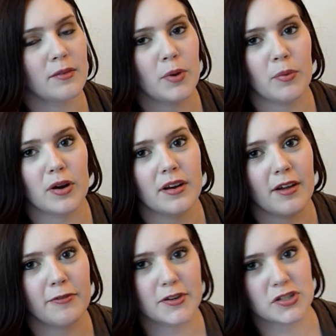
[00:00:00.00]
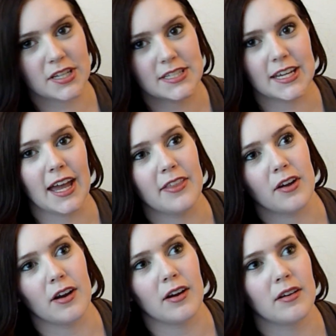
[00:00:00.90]
We weren't officially
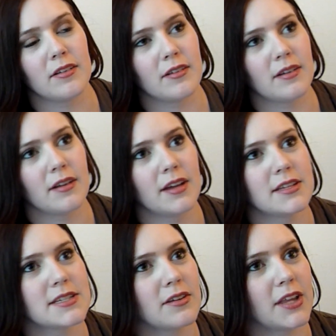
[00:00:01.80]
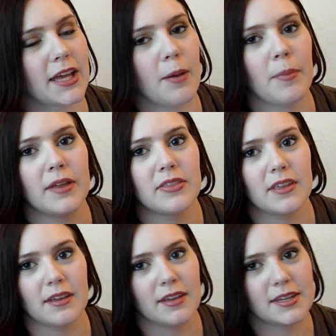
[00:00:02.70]
together until like a
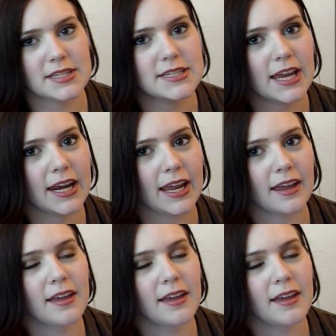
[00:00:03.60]
month into dating,